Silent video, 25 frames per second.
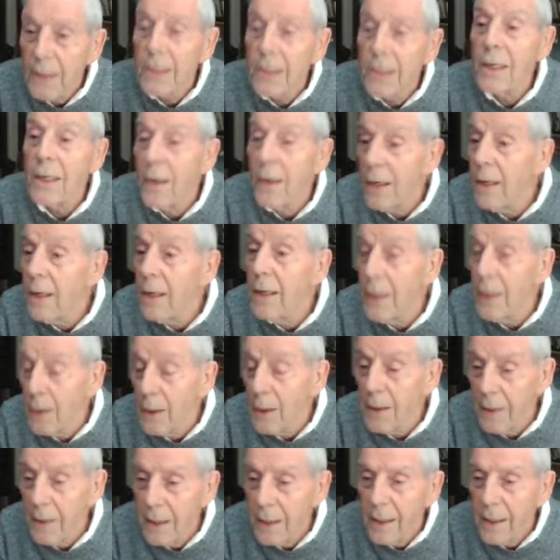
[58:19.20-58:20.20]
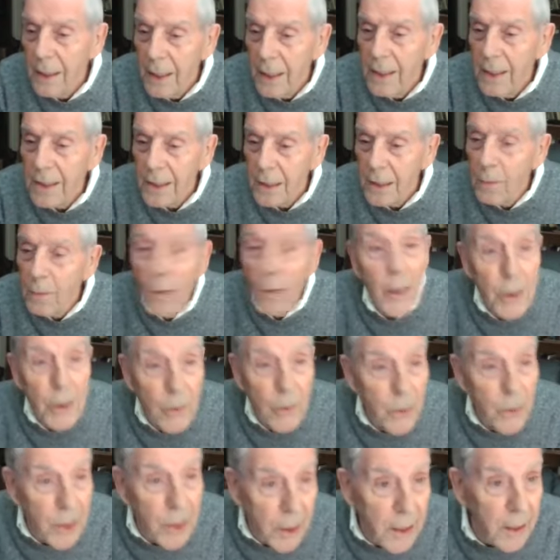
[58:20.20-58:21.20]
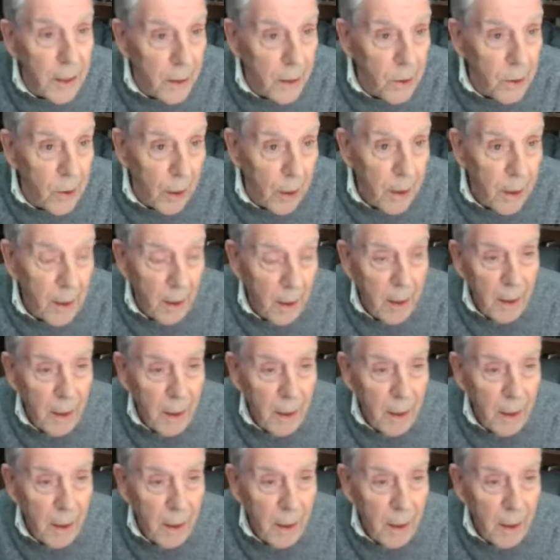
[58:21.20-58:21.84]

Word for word: I said, Are you? I said, What do you teach?